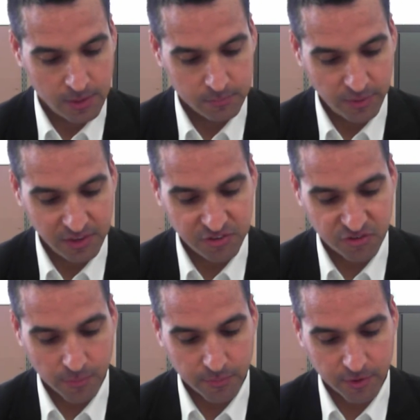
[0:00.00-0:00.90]
Base
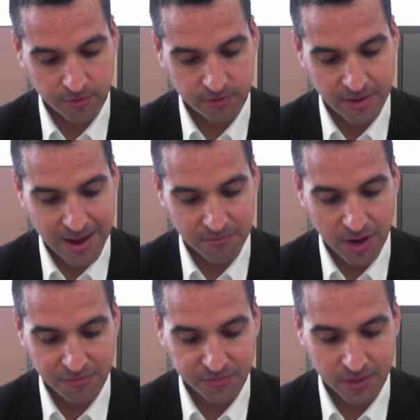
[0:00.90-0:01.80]
jumpers have
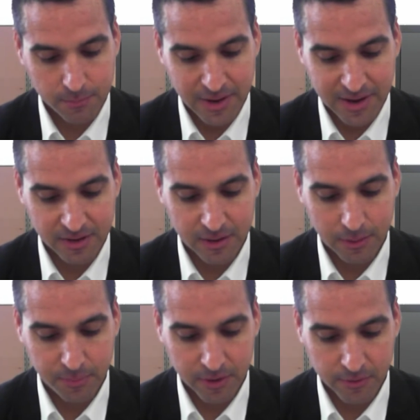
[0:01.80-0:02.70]
often made
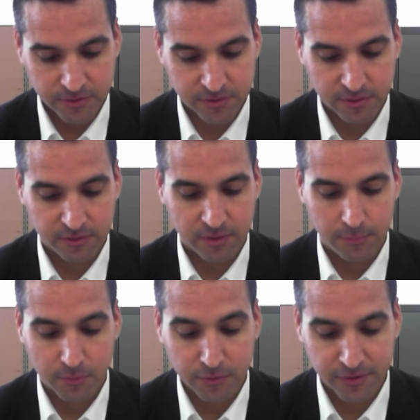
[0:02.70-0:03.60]
appearances in
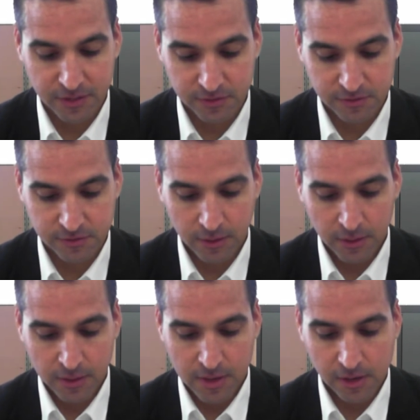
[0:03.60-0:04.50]
movies,
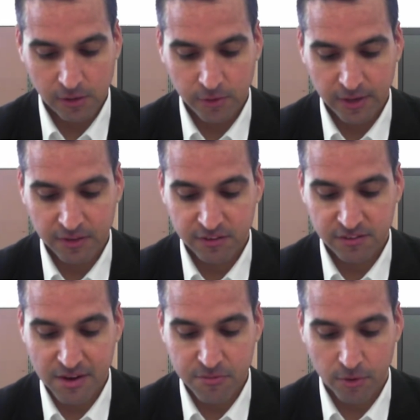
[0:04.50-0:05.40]
including
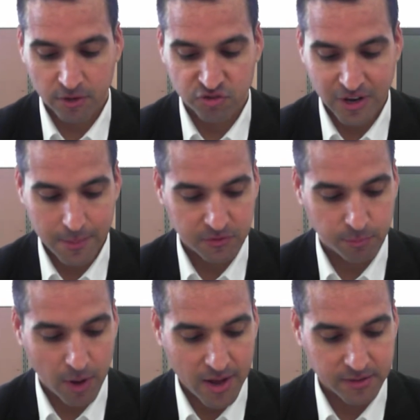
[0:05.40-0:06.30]
several James
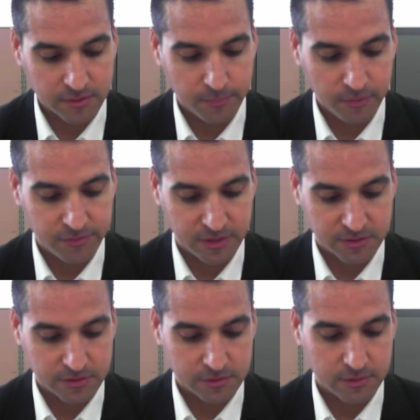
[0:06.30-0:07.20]
Bond
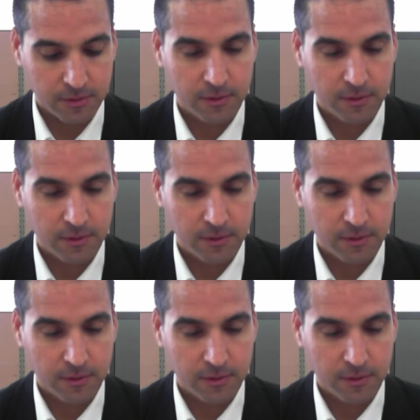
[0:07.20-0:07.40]
movies.